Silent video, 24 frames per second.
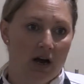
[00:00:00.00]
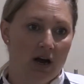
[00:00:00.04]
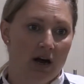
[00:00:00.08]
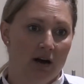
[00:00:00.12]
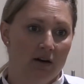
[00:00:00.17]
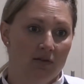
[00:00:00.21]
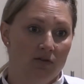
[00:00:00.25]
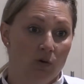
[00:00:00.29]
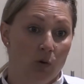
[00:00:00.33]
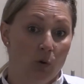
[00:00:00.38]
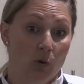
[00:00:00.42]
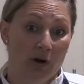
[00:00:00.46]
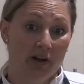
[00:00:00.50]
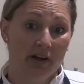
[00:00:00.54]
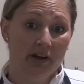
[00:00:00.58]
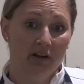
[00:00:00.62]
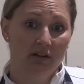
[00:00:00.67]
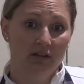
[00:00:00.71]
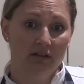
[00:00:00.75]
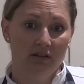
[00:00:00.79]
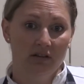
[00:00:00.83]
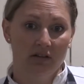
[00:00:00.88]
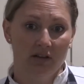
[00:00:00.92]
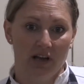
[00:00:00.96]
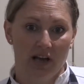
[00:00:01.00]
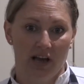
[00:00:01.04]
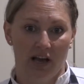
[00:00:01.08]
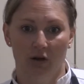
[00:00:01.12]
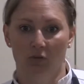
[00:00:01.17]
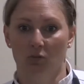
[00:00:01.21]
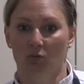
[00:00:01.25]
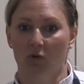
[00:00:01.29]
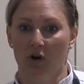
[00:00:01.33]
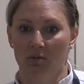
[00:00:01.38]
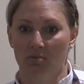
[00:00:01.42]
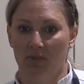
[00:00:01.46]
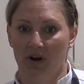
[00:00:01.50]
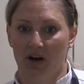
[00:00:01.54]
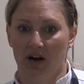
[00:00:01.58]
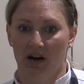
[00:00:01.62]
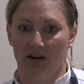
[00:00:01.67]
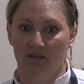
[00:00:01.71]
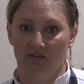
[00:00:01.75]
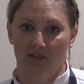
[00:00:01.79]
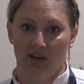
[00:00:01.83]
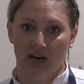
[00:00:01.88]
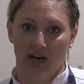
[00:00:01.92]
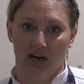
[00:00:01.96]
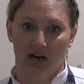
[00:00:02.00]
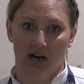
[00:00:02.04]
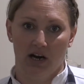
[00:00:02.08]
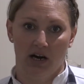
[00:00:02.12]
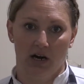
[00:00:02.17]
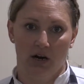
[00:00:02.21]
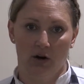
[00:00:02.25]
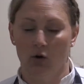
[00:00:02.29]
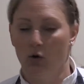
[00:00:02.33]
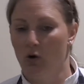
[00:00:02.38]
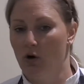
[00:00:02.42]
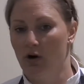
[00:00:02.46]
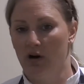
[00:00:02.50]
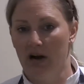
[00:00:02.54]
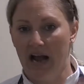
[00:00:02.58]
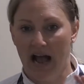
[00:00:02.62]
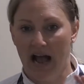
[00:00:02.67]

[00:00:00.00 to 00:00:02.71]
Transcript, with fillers: of oil and 1 part vinegar or